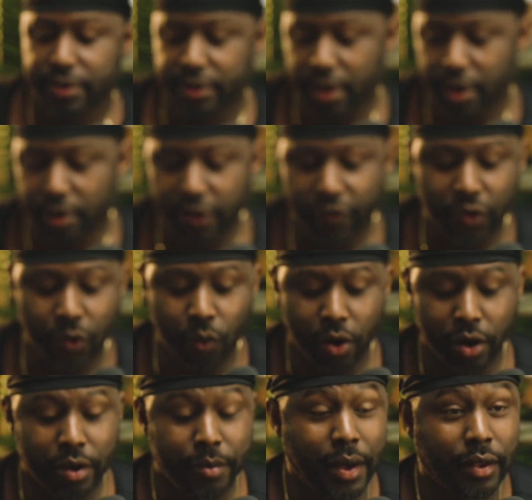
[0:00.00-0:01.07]
So if you're
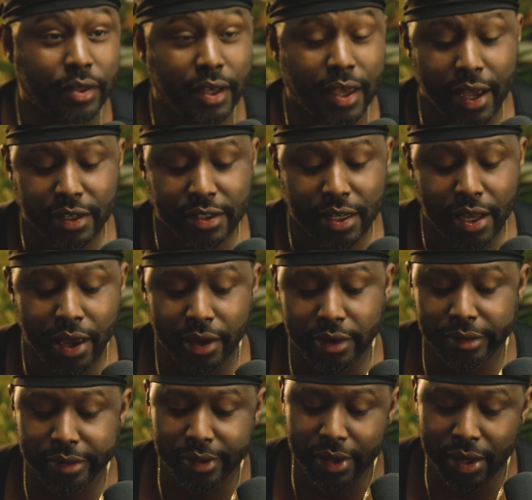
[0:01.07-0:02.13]
worried about the catch
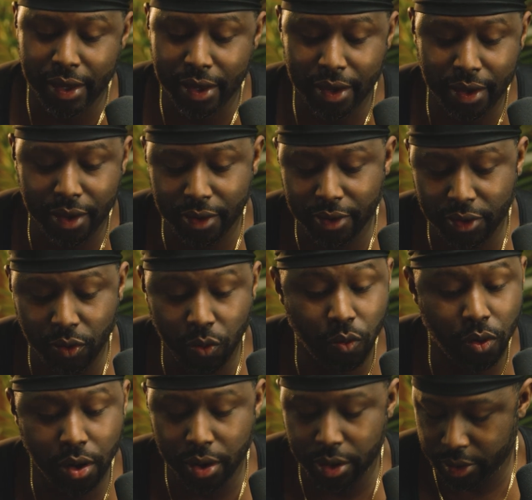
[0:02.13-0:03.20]
light and you
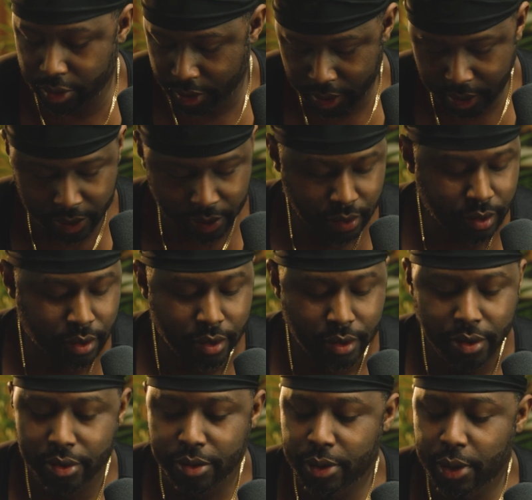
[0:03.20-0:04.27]
want
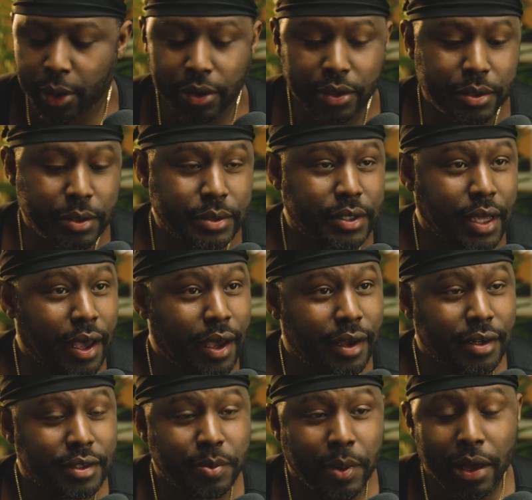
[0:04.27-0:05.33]
32
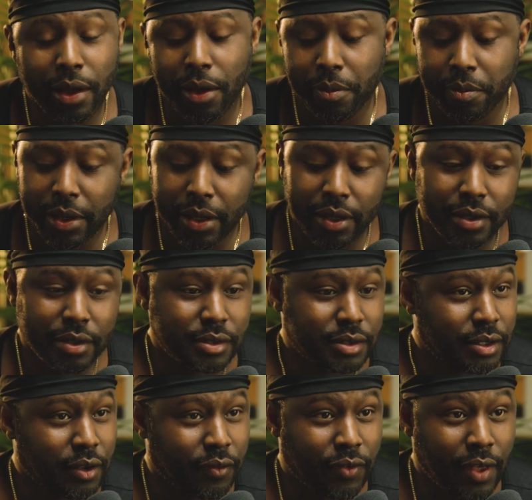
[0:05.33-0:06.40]
sides, by all means,
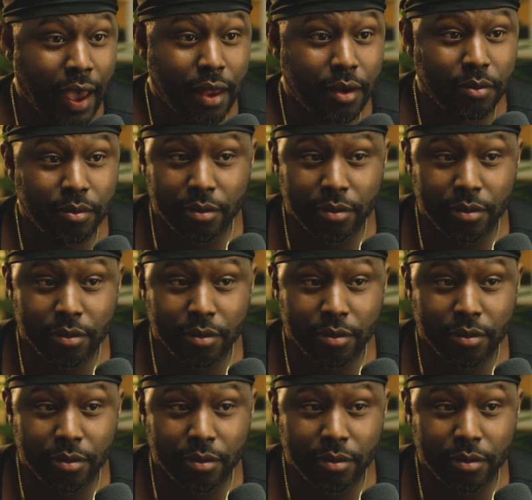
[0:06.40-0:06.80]
if that